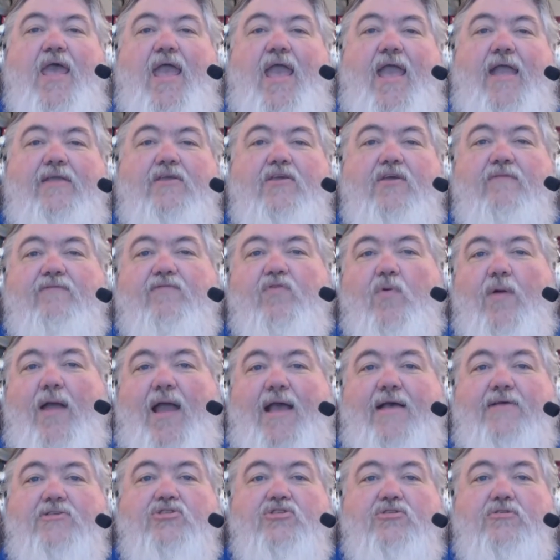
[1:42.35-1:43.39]
And you know,
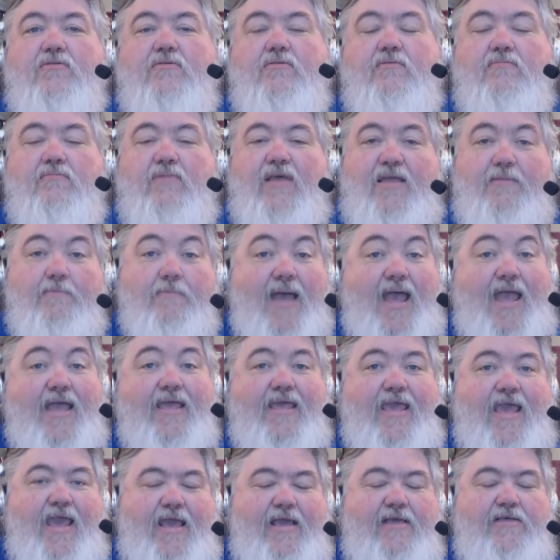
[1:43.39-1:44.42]
Verizon, in my
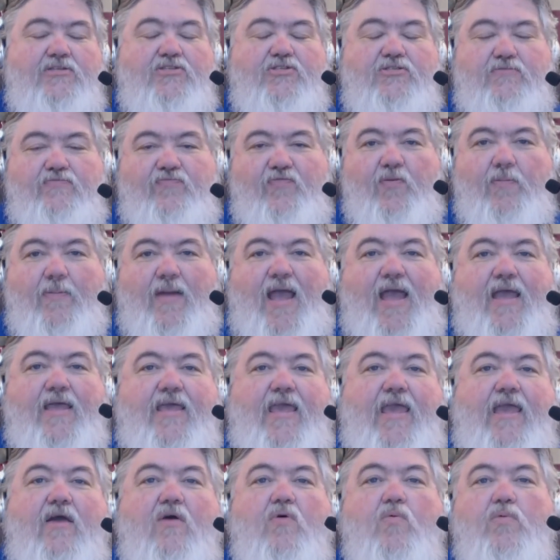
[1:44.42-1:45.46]
case, for my
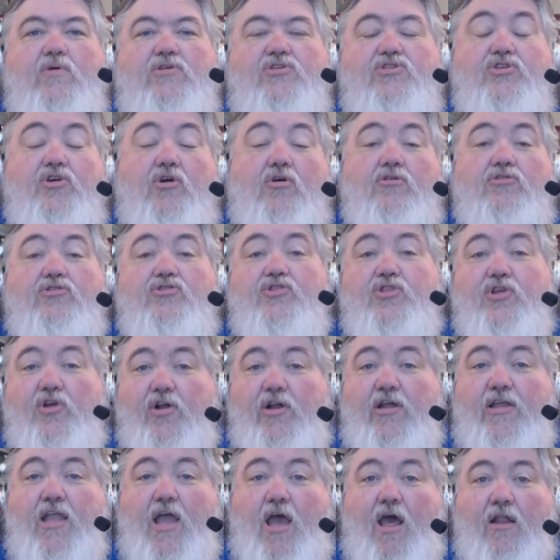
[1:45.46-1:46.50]
account, would charge
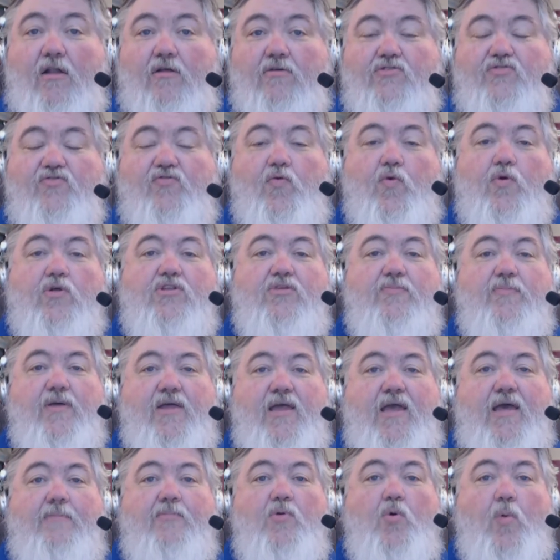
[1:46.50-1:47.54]
thirty dollars for it to
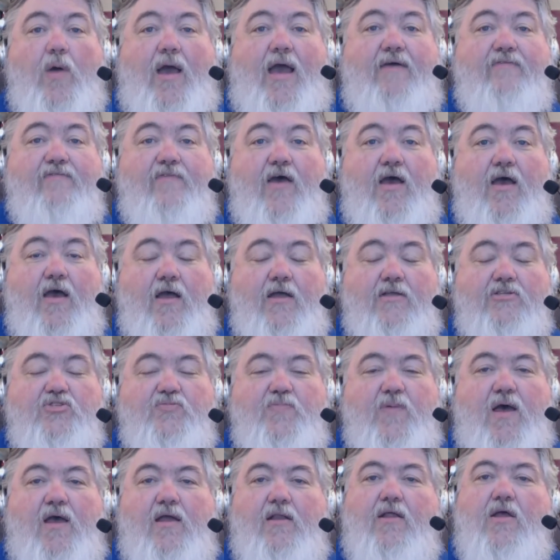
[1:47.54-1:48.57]
become a Wi-Fi
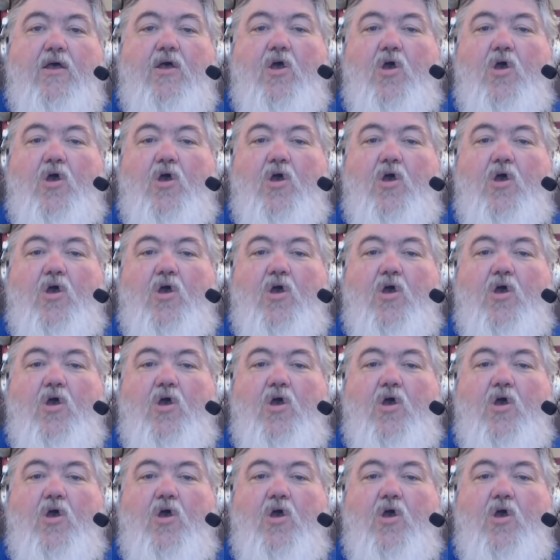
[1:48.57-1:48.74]
hotspot.